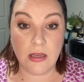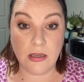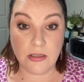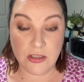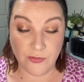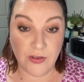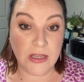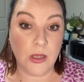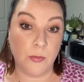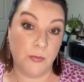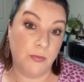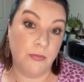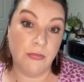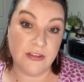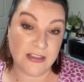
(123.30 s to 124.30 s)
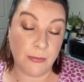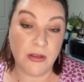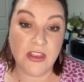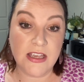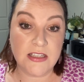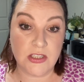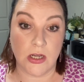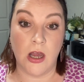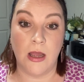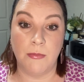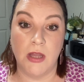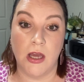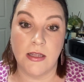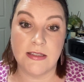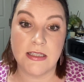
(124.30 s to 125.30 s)
develop some of these
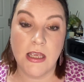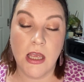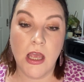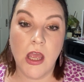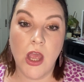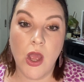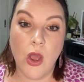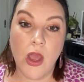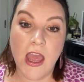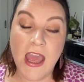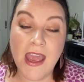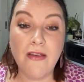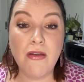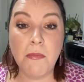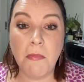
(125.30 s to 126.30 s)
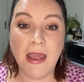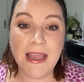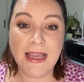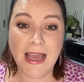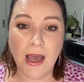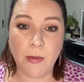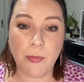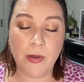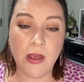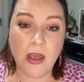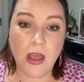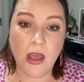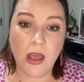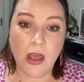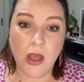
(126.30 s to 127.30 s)
timelines. Hair and makeup.
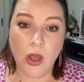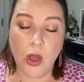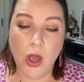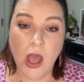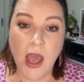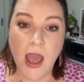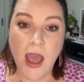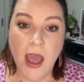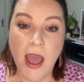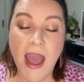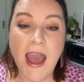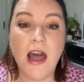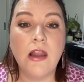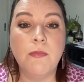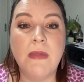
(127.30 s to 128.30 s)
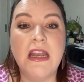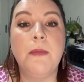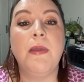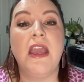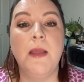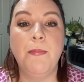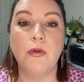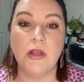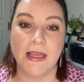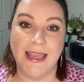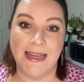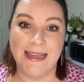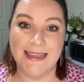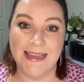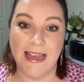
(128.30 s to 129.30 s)
How many people are
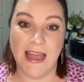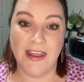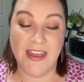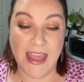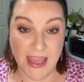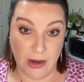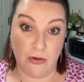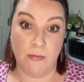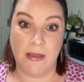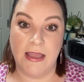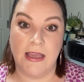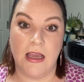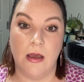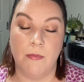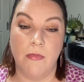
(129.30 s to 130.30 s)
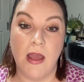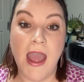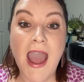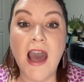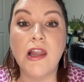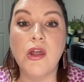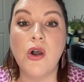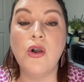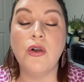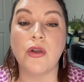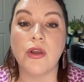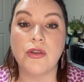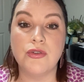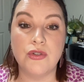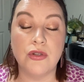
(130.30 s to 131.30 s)
getting their hair and makeup? How
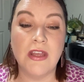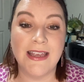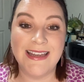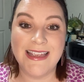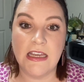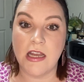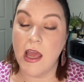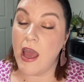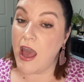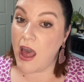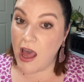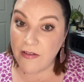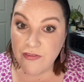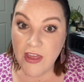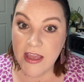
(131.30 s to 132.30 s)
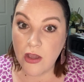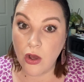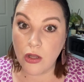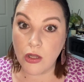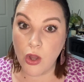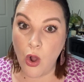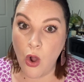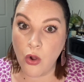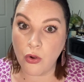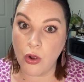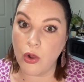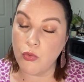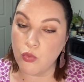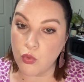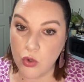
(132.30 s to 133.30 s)
long do they need? Have they got
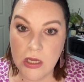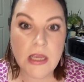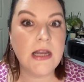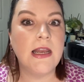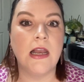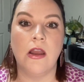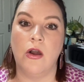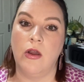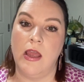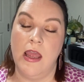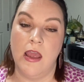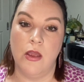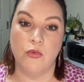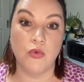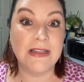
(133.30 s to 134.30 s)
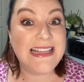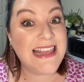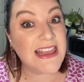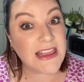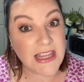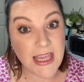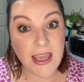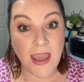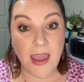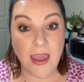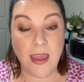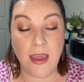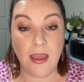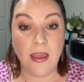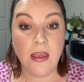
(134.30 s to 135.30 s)
long, really long hair, really thick
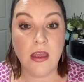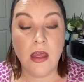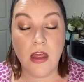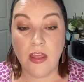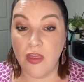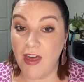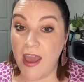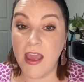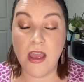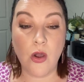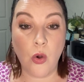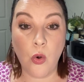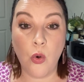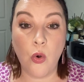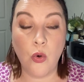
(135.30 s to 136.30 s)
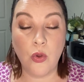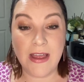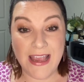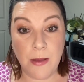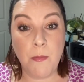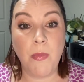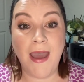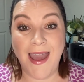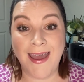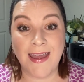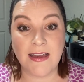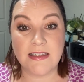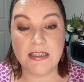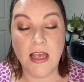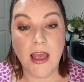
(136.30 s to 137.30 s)
hair? They all
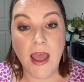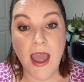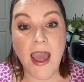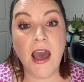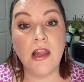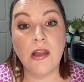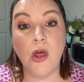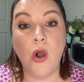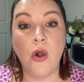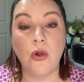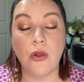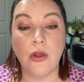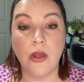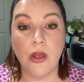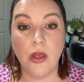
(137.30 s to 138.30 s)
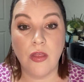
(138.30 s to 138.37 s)
impact how long